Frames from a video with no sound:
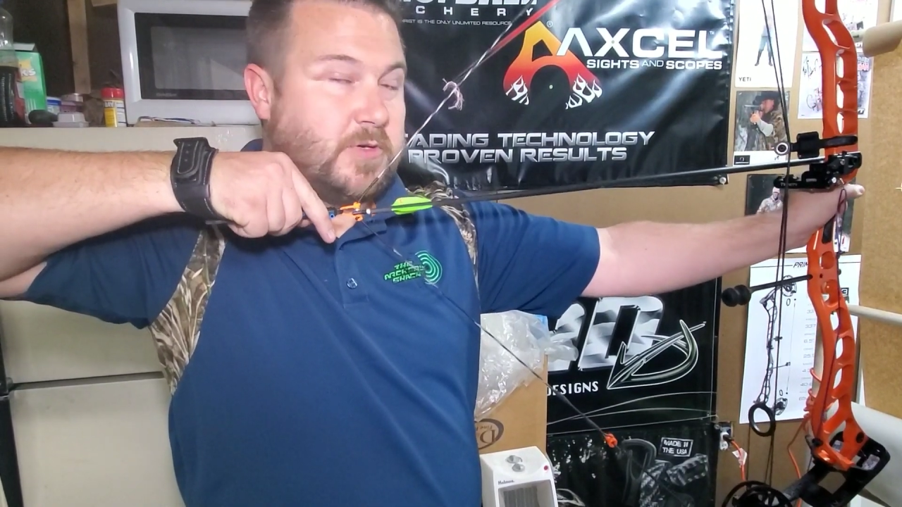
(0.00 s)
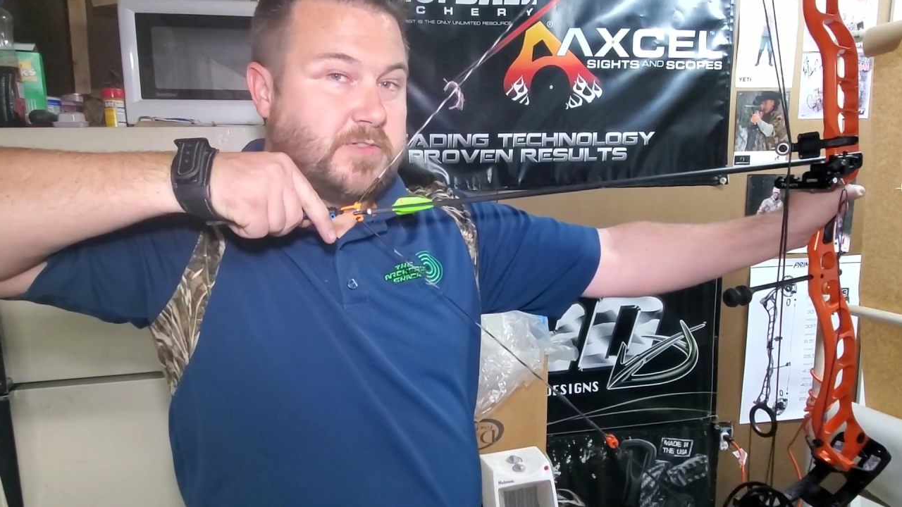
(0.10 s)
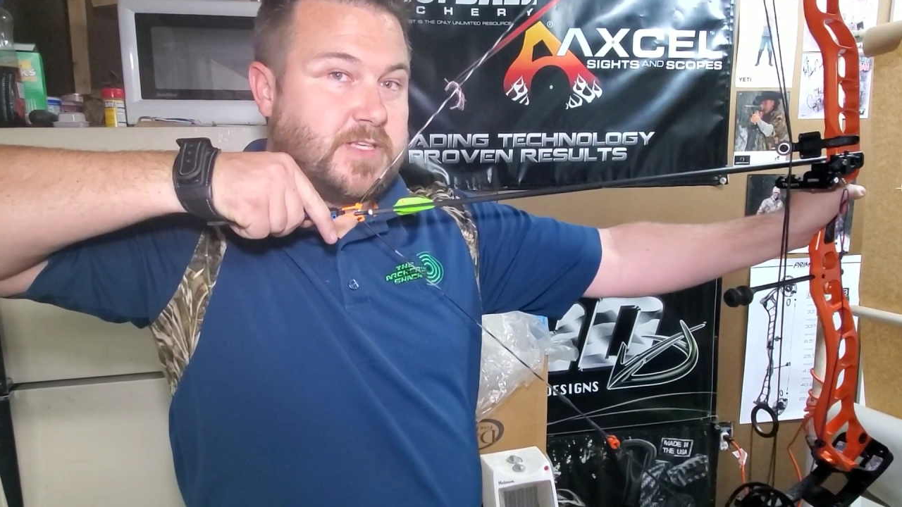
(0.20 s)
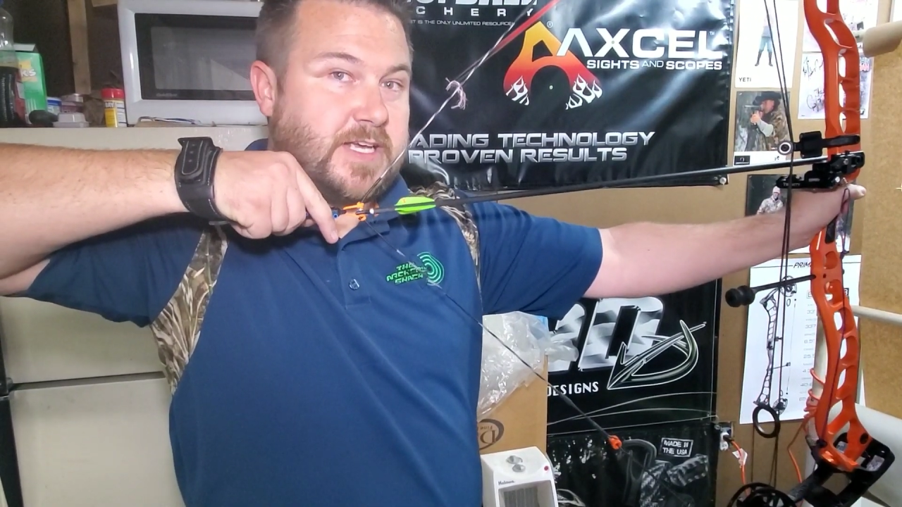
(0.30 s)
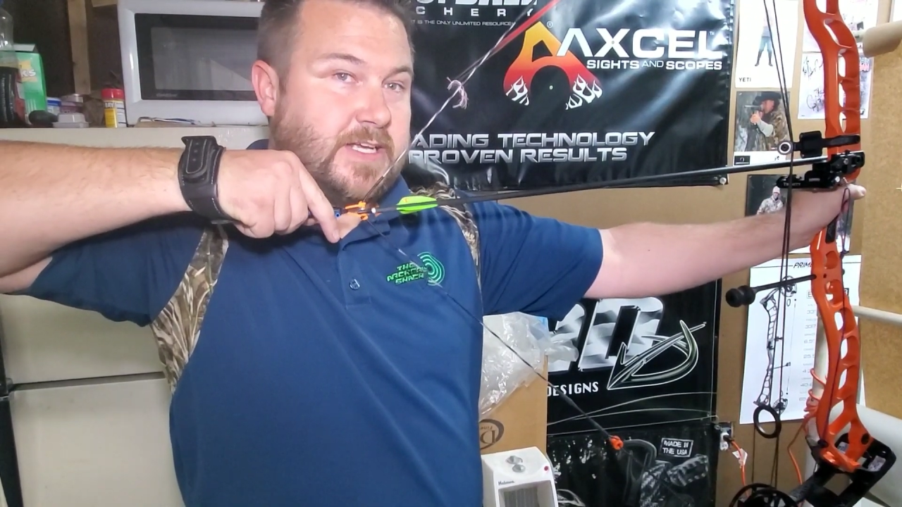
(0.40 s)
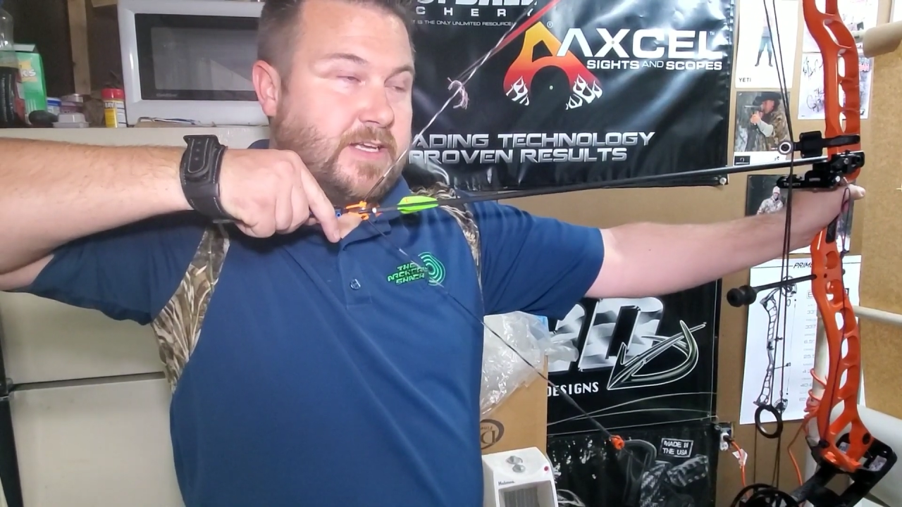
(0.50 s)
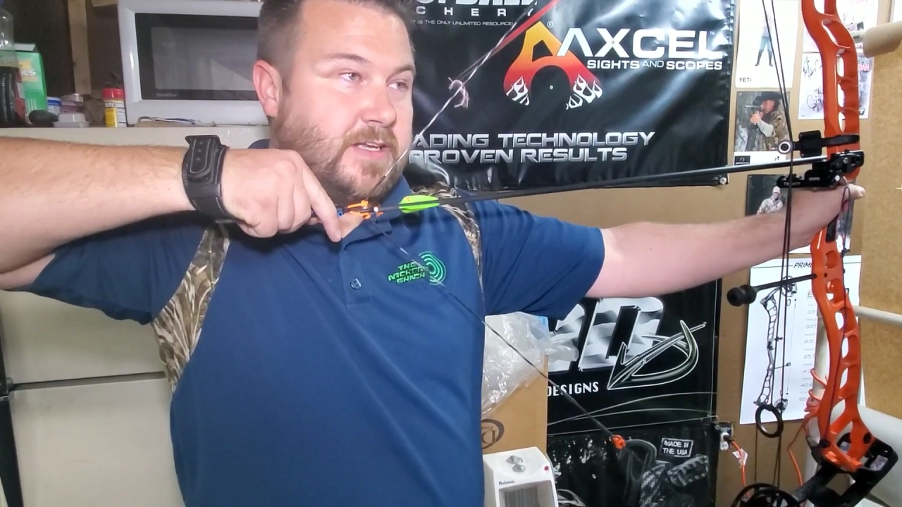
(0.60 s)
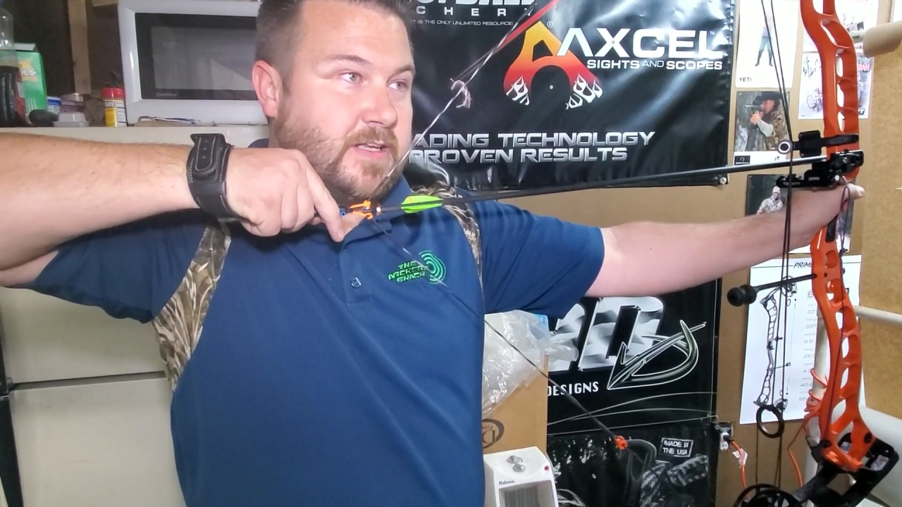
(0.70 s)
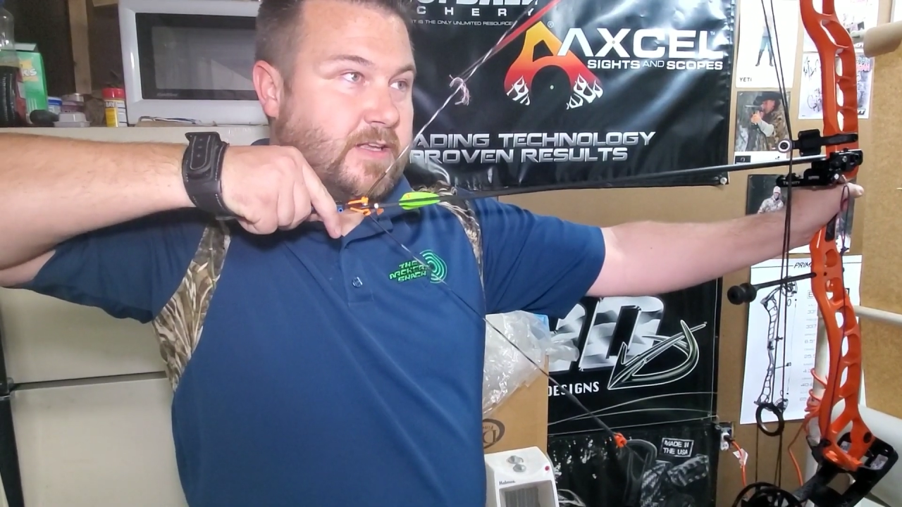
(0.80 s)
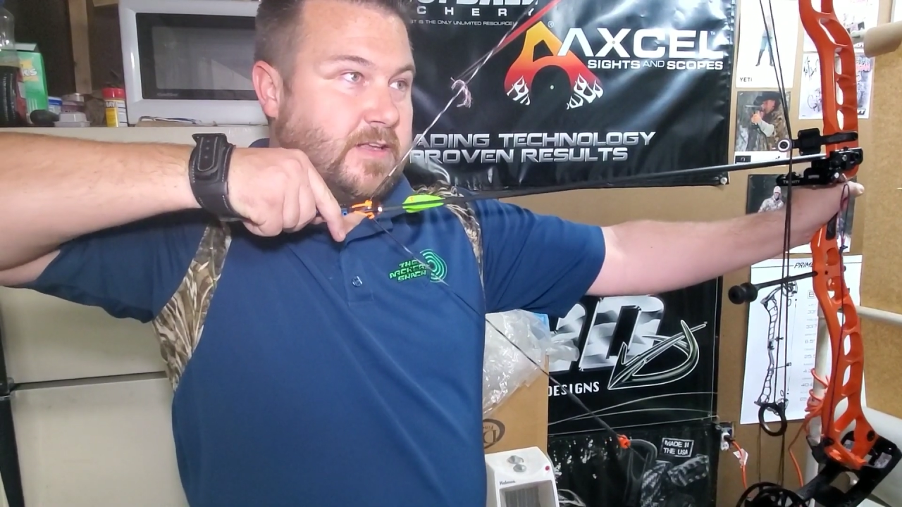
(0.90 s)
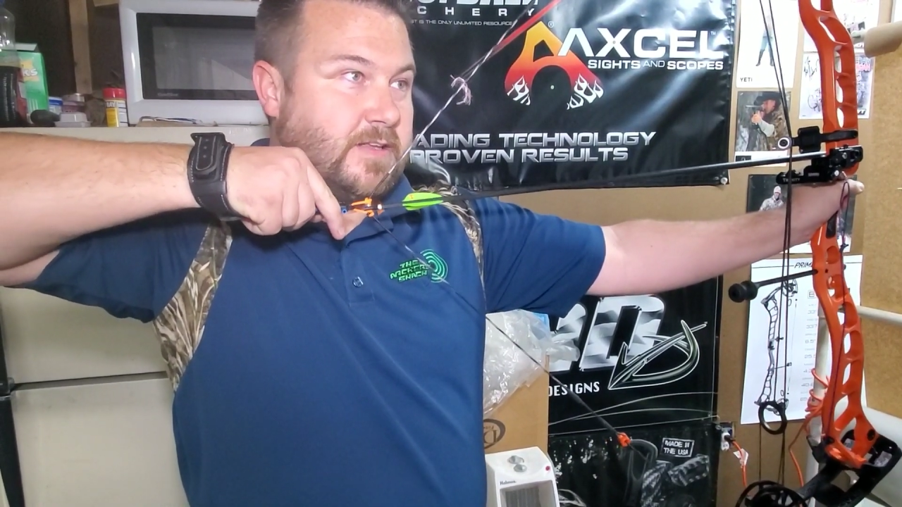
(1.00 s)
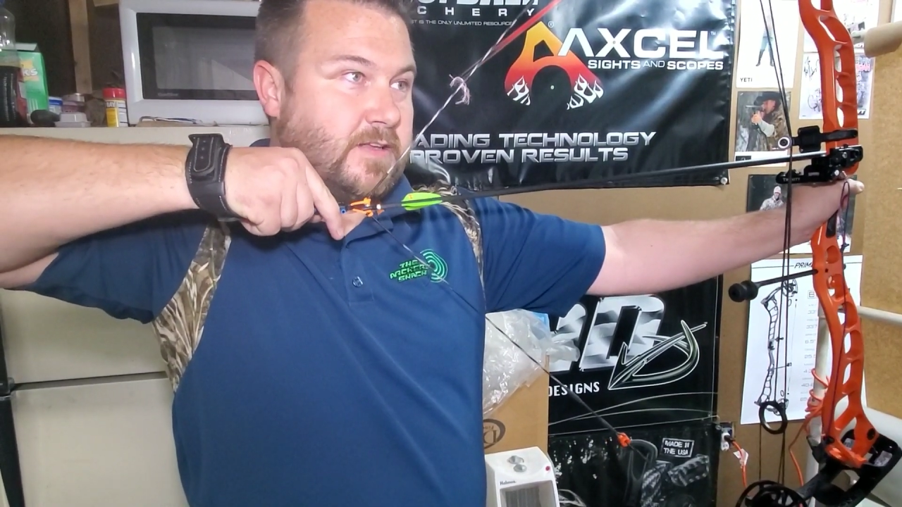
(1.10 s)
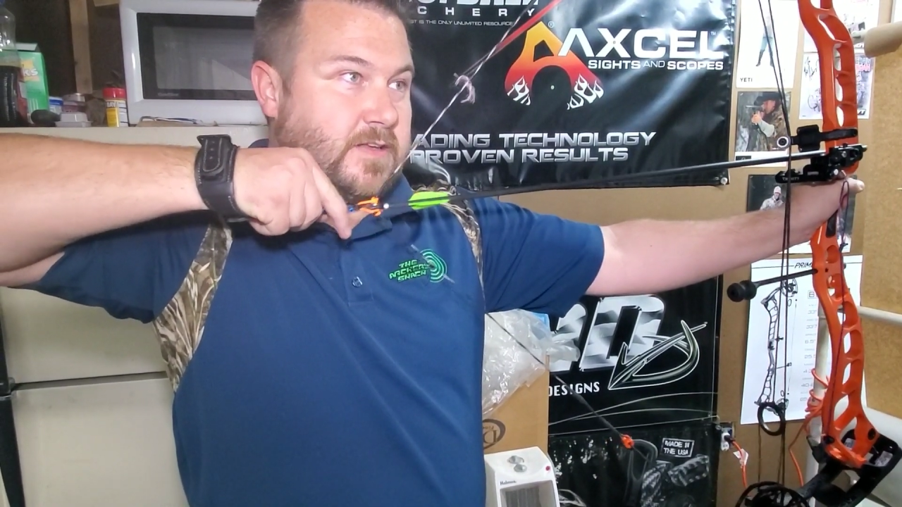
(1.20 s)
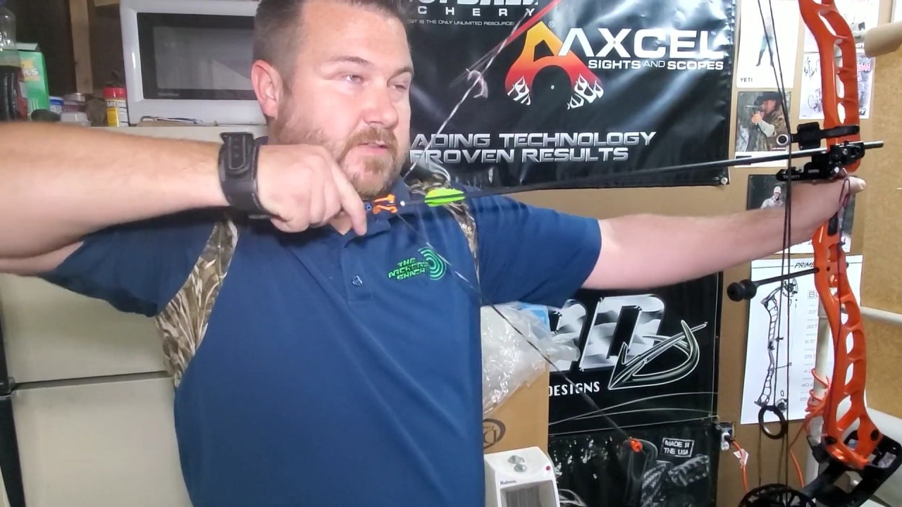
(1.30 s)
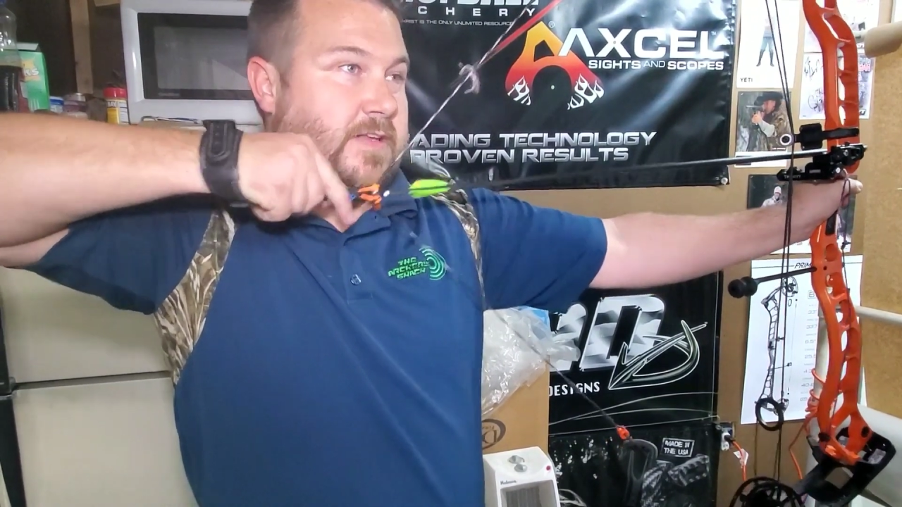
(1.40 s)
say,
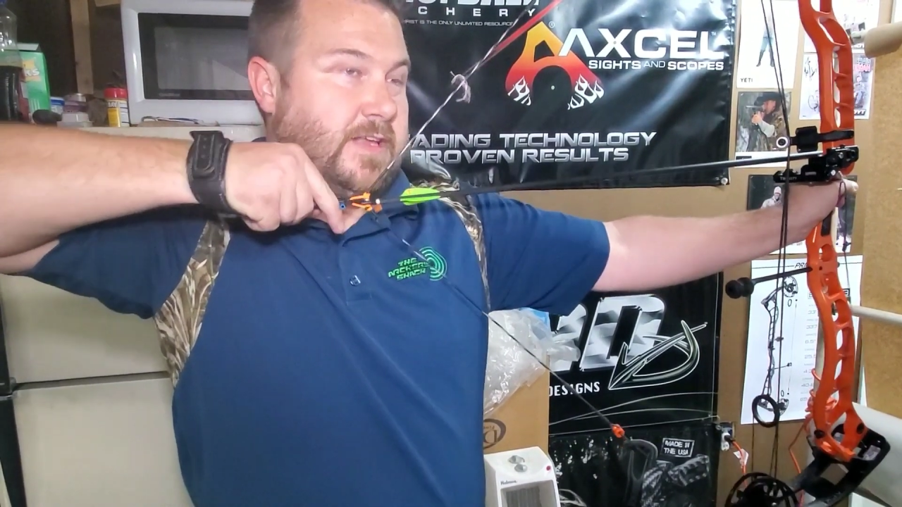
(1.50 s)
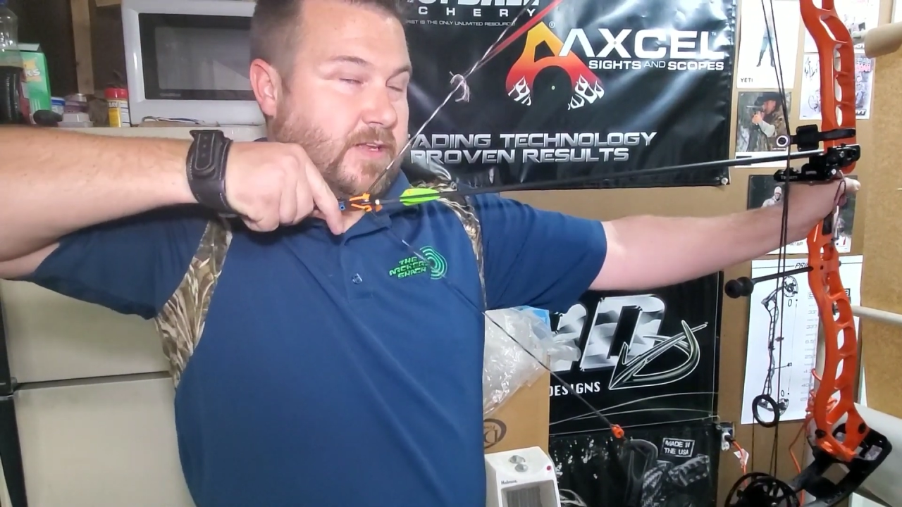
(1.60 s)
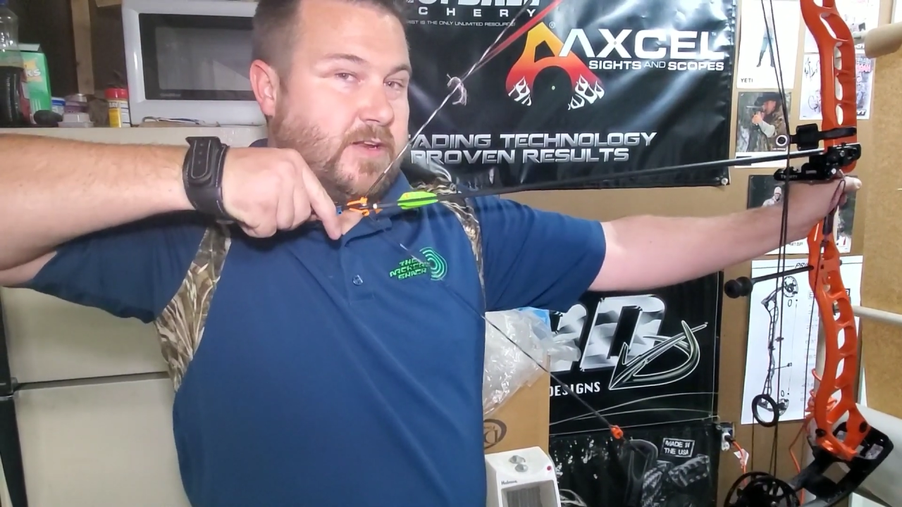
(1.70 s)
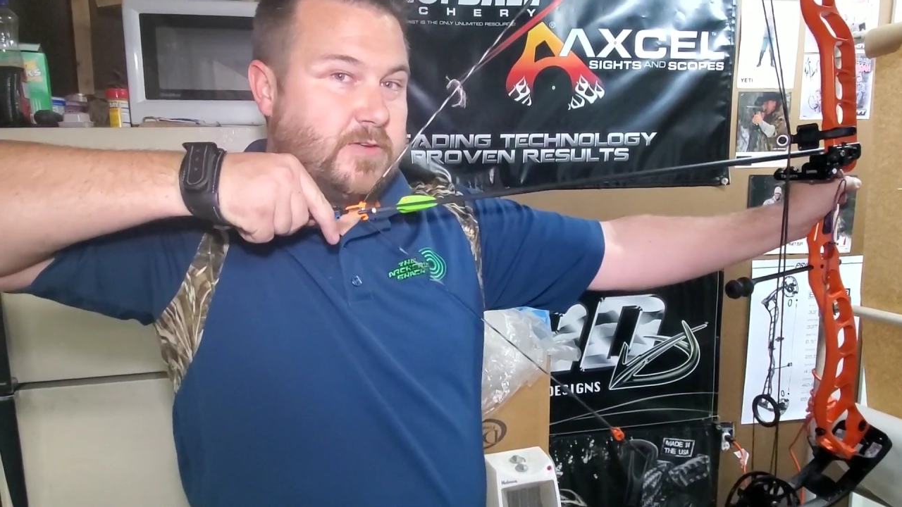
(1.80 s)
you know,